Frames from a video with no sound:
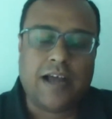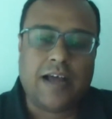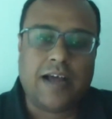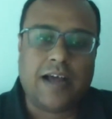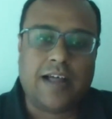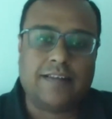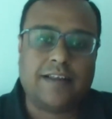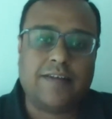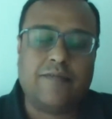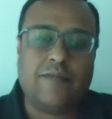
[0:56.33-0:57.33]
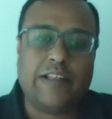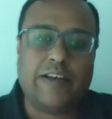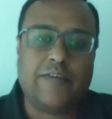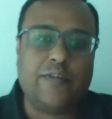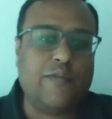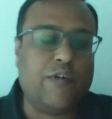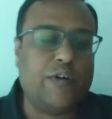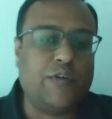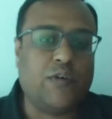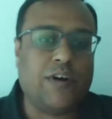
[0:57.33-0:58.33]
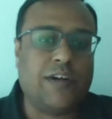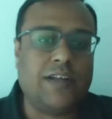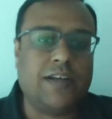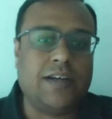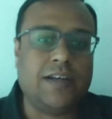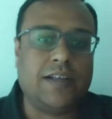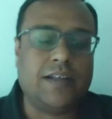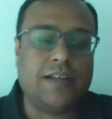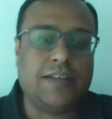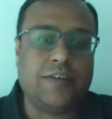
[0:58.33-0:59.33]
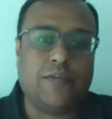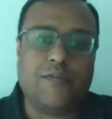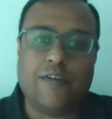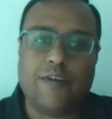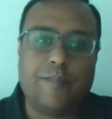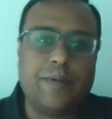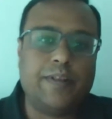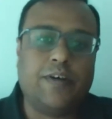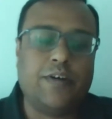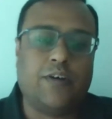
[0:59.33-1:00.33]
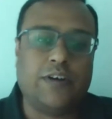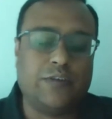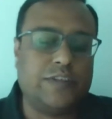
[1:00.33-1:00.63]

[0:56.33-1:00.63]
asking whether you want to order your favorite pizza or not.